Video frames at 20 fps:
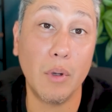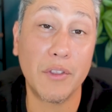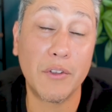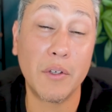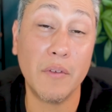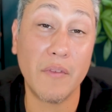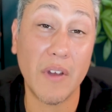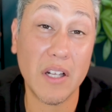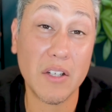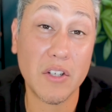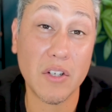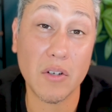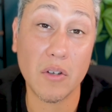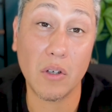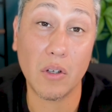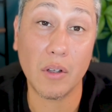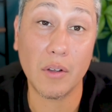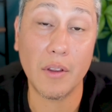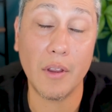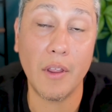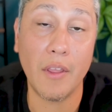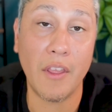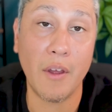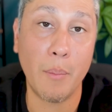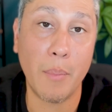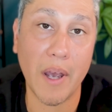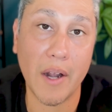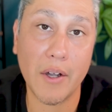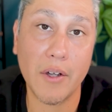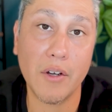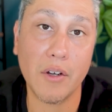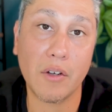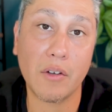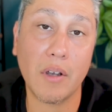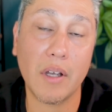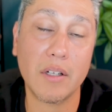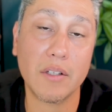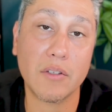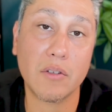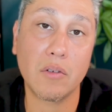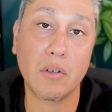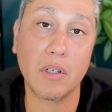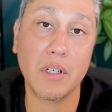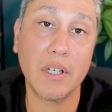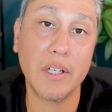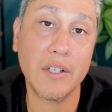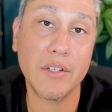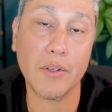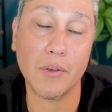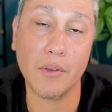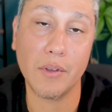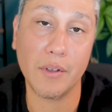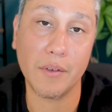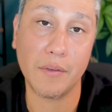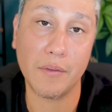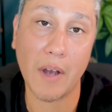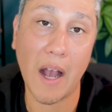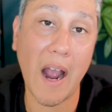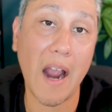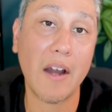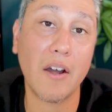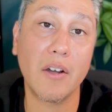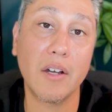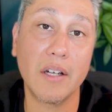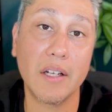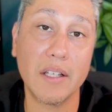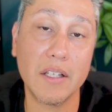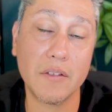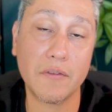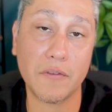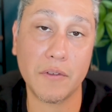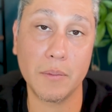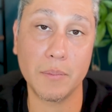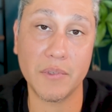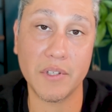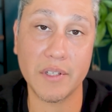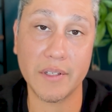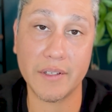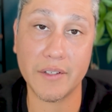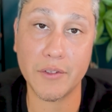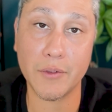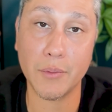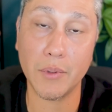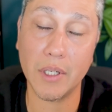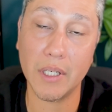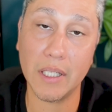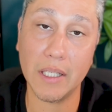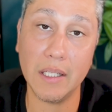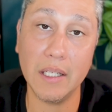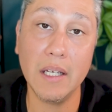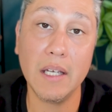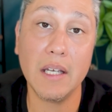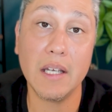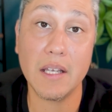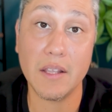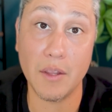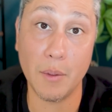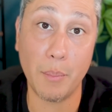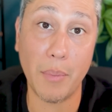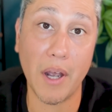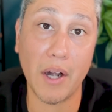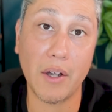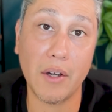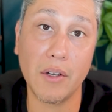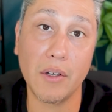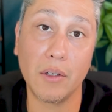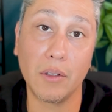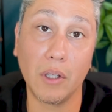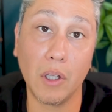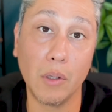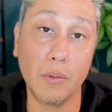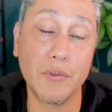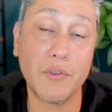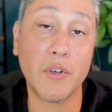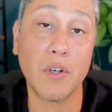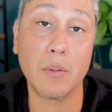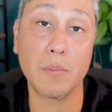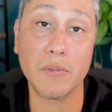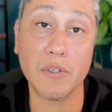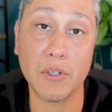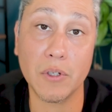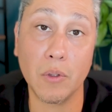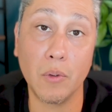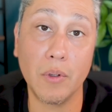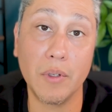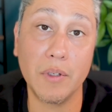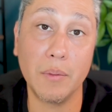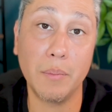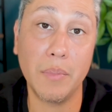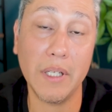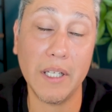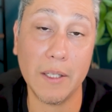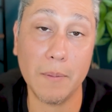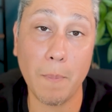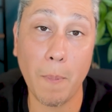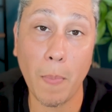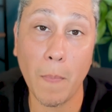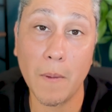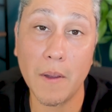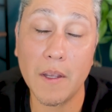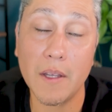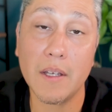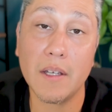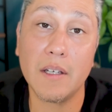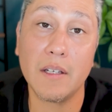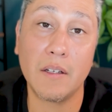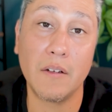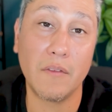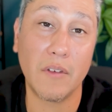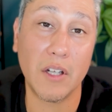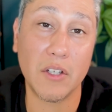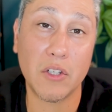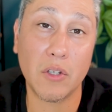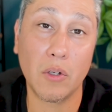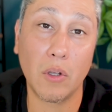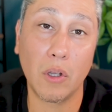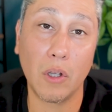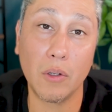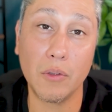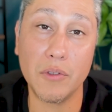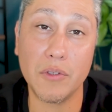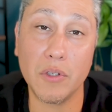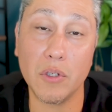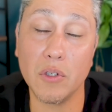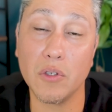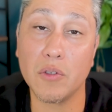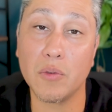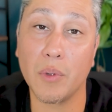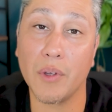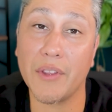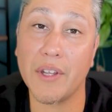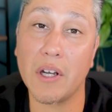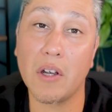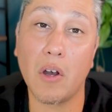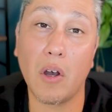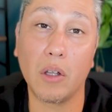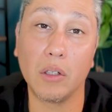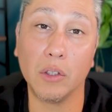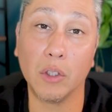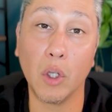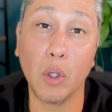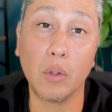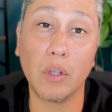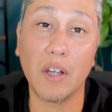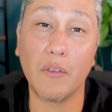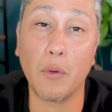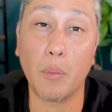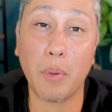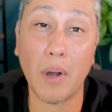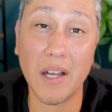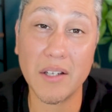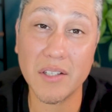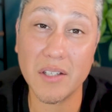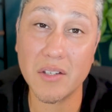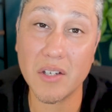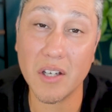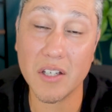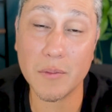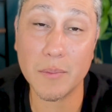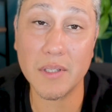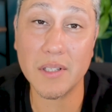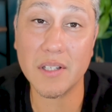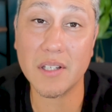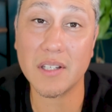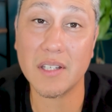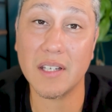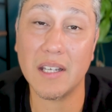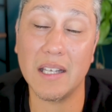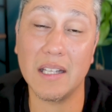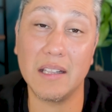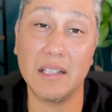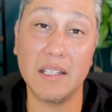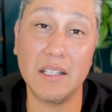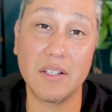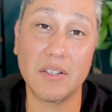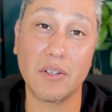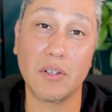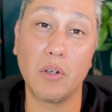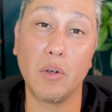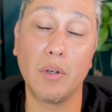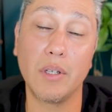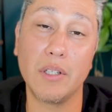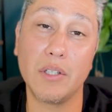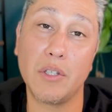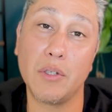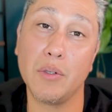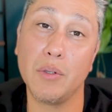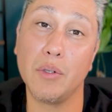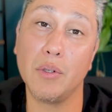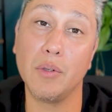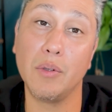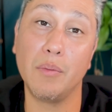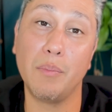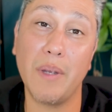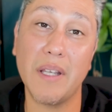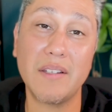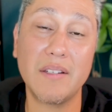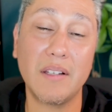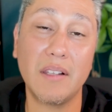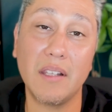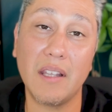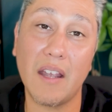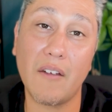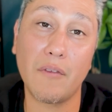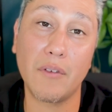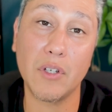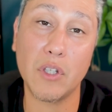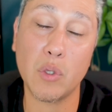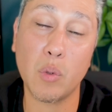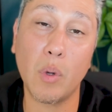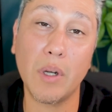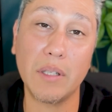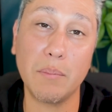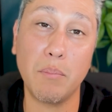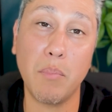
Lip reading: with conventional, the better your credit score is or the higher it is from 620, the better your loan terms are going to be. Conventional loans use what they call loan level price adjustments, and these are going to basically every 20